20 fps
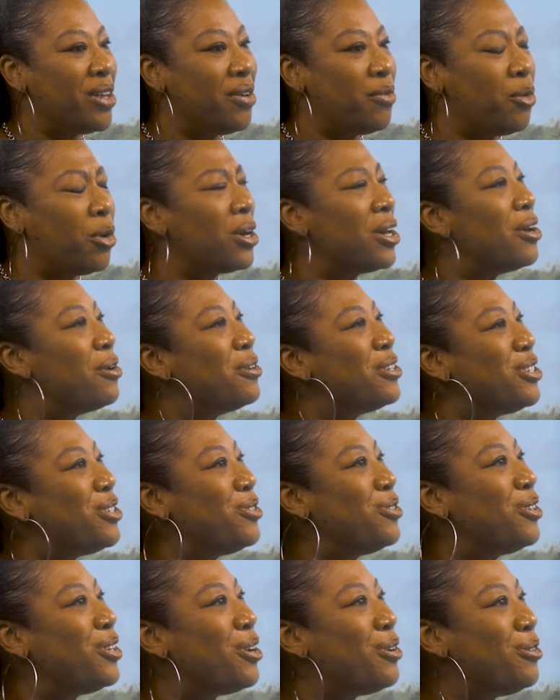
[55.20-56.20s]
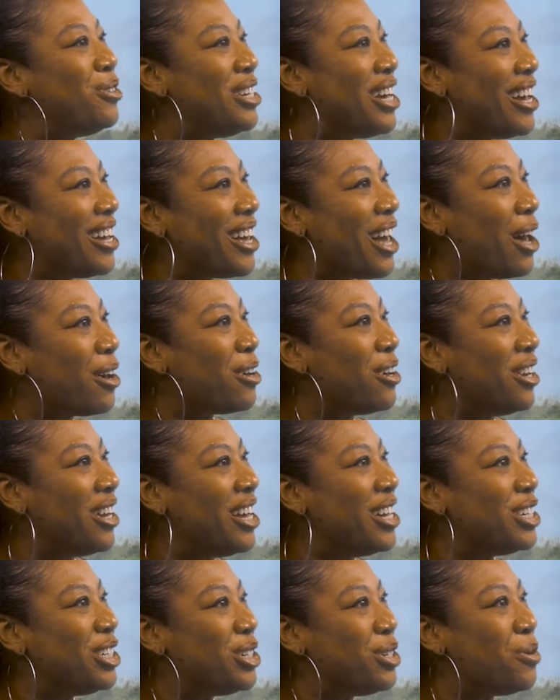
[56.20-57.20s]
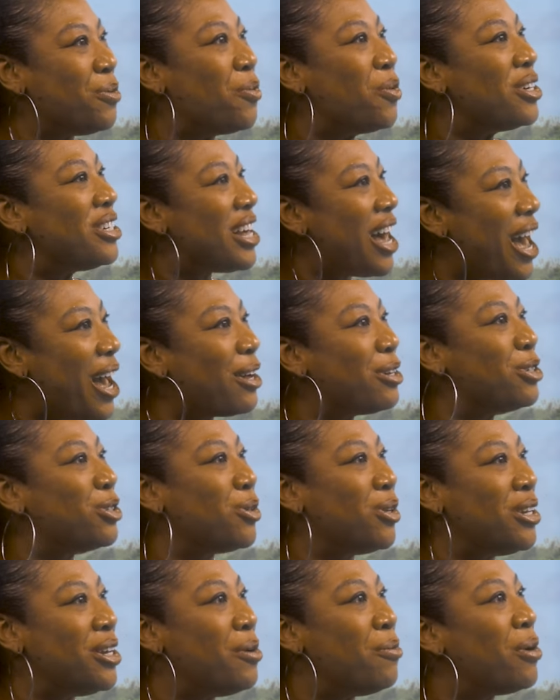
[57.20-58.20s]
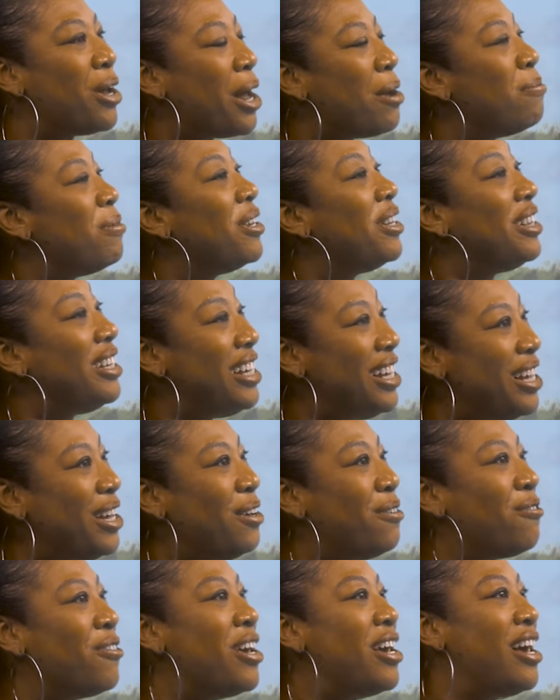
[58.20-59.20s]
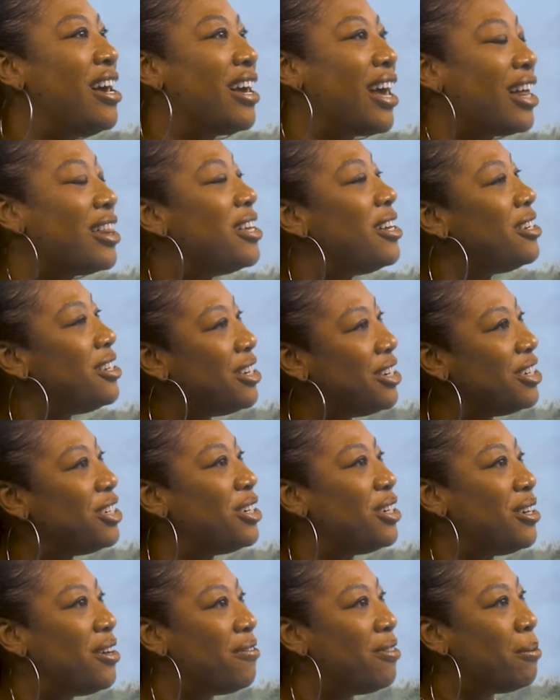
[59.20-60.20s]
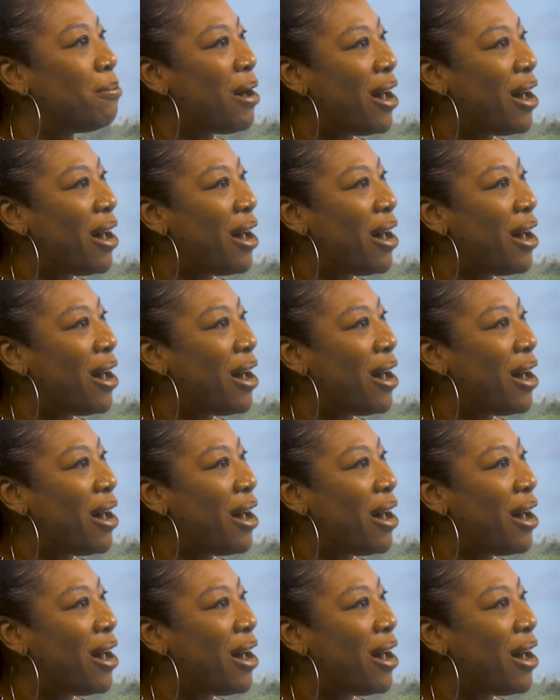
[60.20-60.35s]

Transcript: working on student loan debt calculation was actually what I believe got the attention of the